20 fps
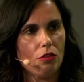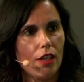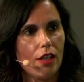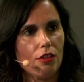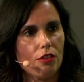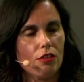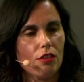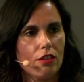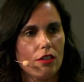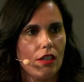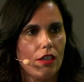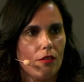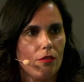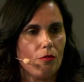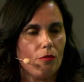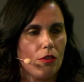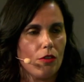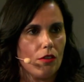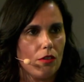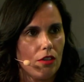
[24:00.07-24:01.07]
I have
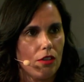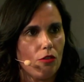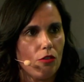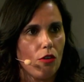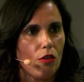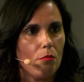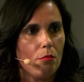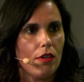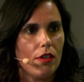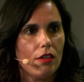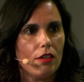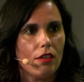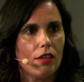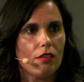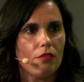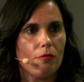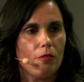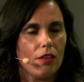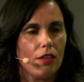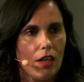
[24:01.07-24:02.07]
attended
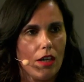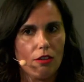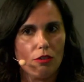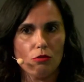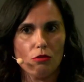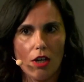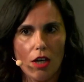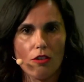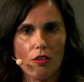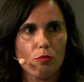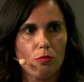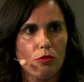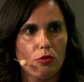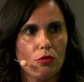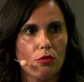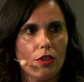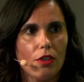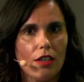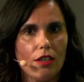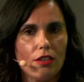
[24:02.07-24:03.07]
congresses
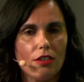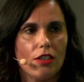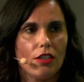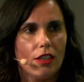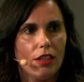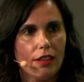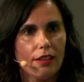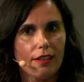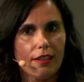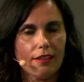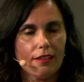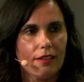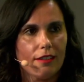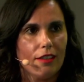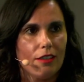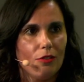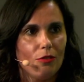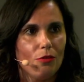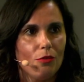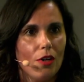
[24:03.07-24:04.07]
outside Europe
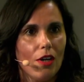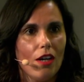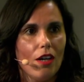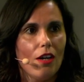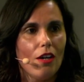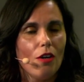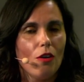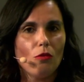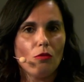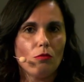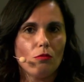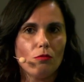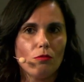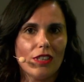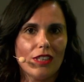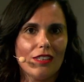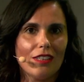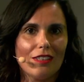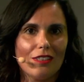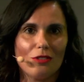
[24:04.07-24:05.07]
presenting the
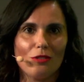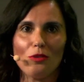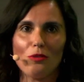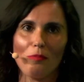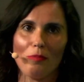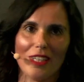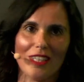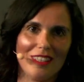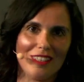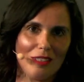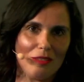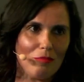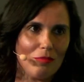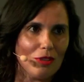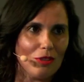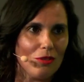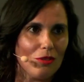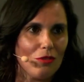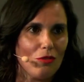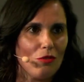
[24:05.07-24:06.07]
Portuguese
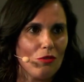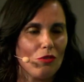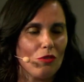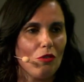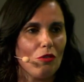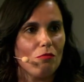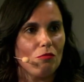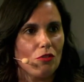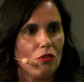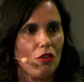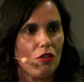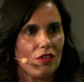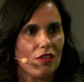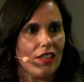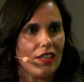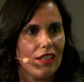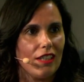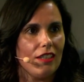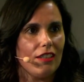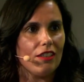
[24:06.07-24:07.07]
case, and it has been a
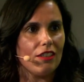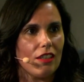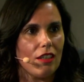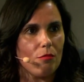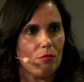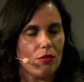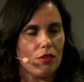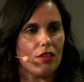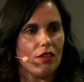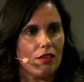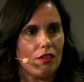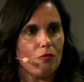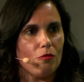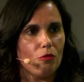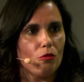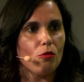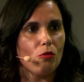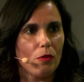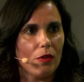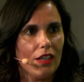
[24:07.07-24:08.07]
surprise for
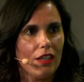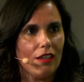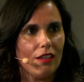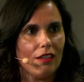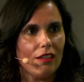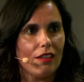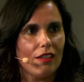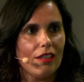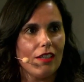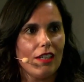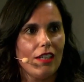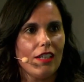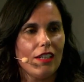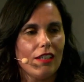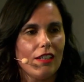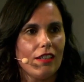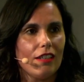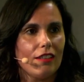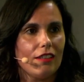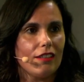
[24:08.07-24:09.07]
everybody
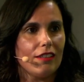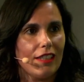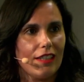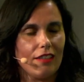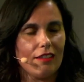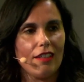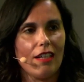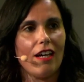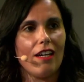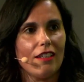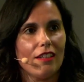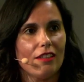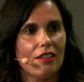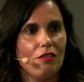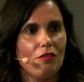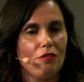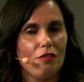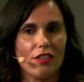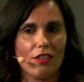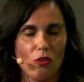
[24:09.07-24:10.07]
to see how
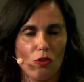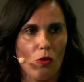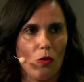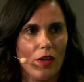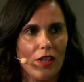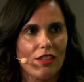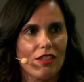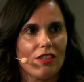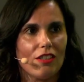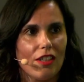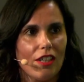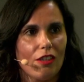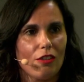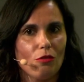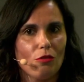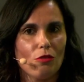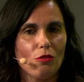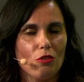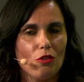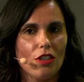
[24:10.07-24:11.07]
we are
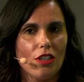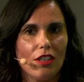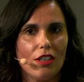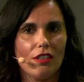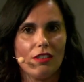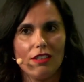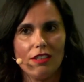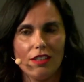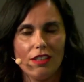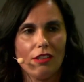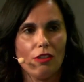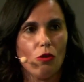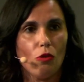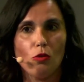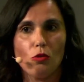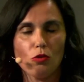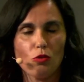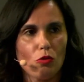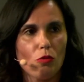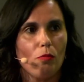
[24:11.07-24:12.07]
developing in
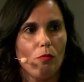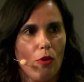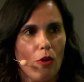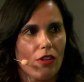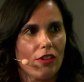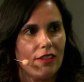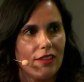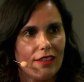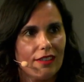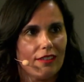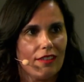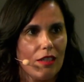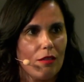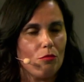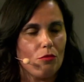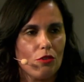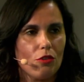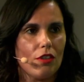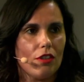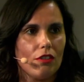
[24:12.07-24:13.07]
defense with these
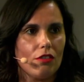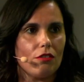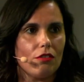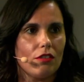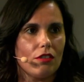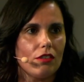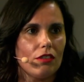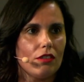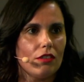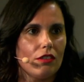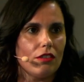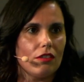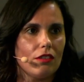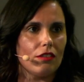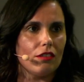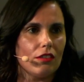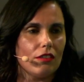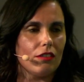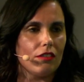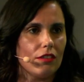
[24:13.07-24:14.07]
technologies and
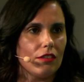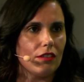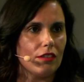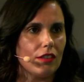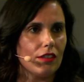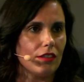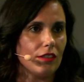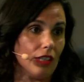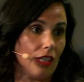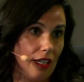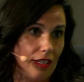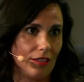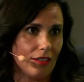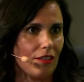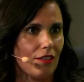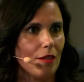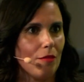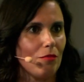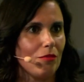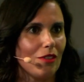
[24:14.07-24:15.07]
with the support
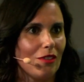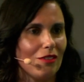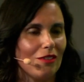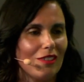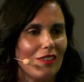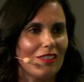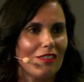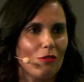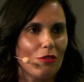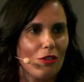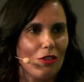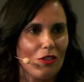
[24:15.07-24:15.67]
that we have